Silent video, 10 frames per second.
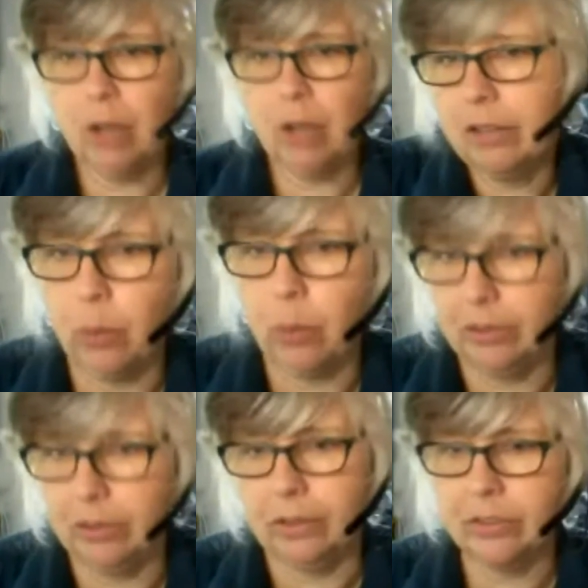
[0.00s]

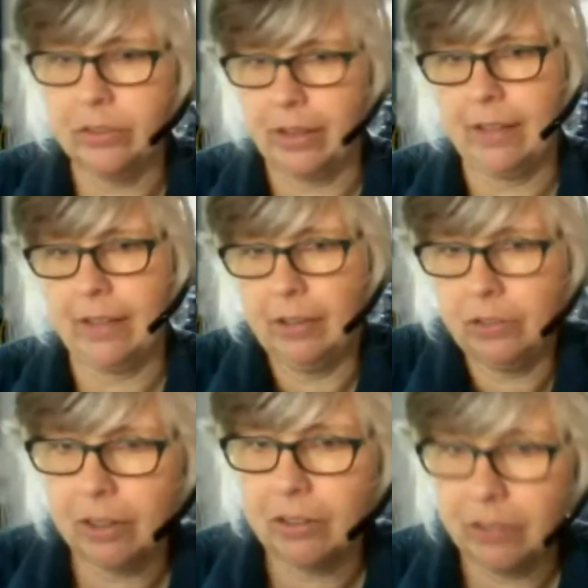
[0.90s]
consequences to that. They just
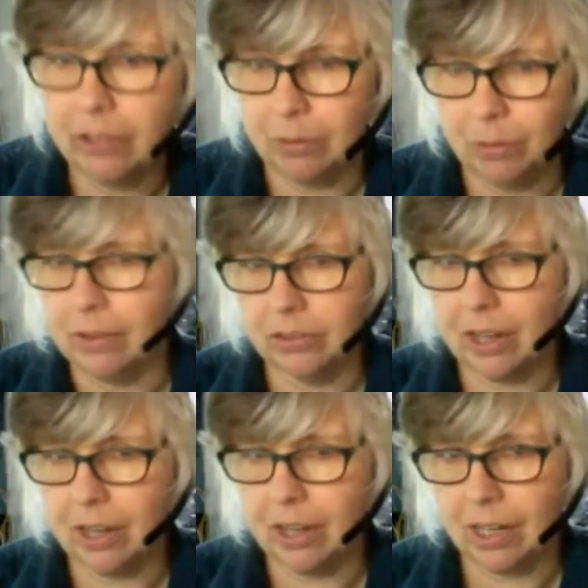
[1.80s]
continued with the study.